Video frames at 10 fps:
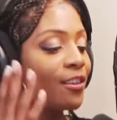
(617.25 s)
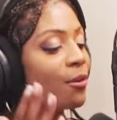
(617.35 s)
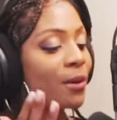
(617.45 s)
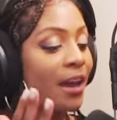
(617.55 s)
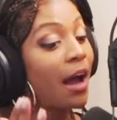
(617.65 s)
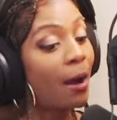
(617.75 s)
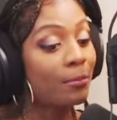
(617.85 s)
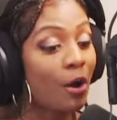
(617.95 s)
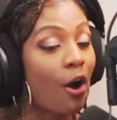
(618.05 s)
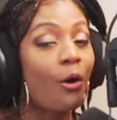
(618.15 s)
okay,
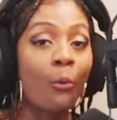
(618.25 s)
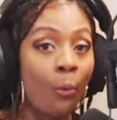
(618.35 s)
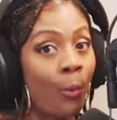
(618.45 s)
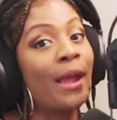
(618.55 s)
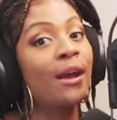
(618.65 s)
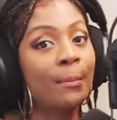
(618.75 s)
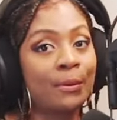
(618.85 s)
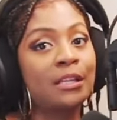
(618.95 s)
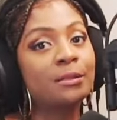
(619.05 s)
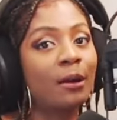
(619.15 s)
I'm way up
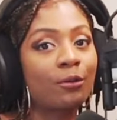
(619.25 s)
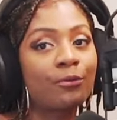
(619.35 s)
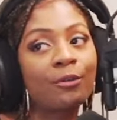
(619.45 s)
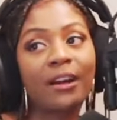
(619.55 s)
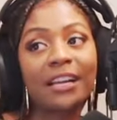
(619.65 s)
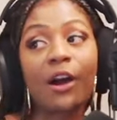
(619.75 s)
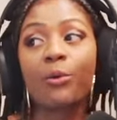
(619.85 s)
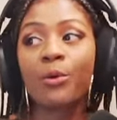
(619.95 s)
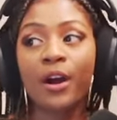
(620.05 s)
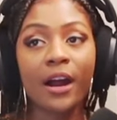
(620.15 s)
on this microphone right now.
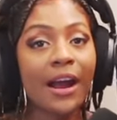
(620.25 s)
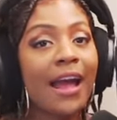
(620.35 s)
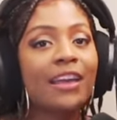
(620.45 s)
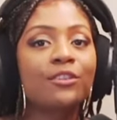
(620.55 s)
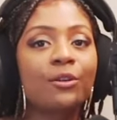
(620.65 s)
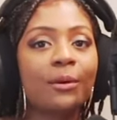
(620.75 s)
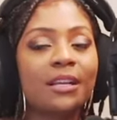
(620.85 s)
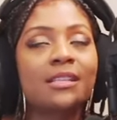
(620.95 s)
Or, you know what?